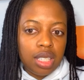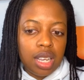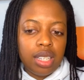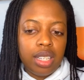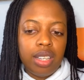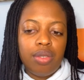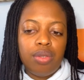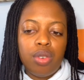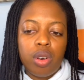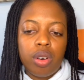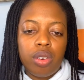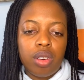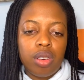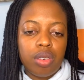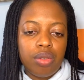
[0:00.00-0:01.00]
and if
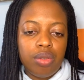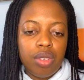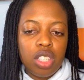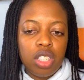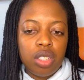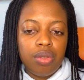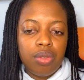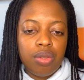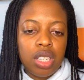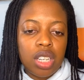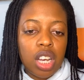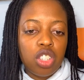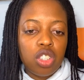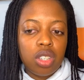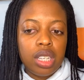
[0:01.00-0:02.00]
you're
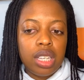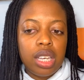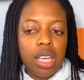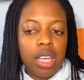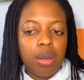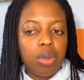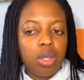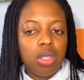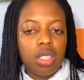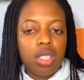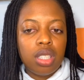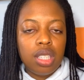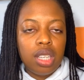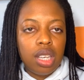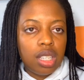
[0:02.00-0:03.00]
financially able to
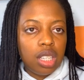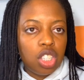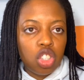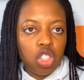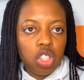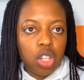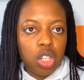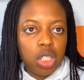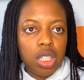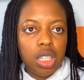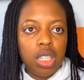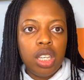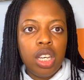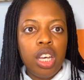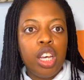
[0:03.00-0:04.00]
take this
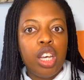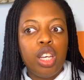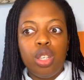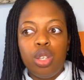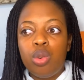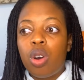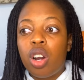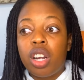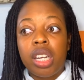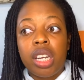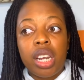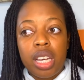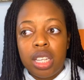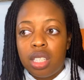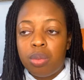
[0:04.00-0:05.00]
journey, you are
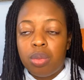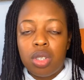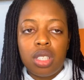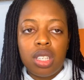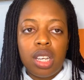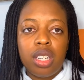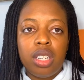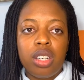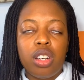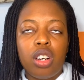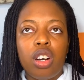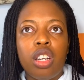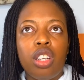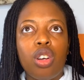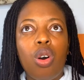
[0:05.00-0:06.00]
90% there.
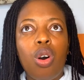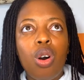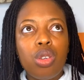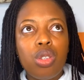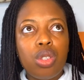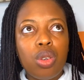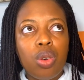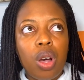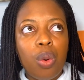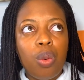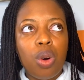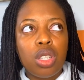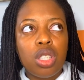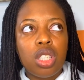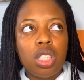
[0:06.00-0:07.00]
And also I
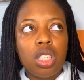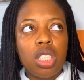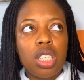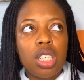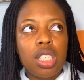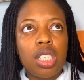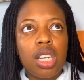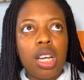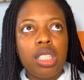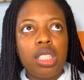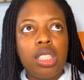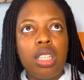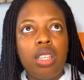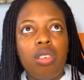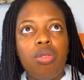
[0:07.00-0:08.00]
want to suggest that
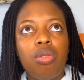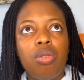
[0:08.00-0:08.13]
if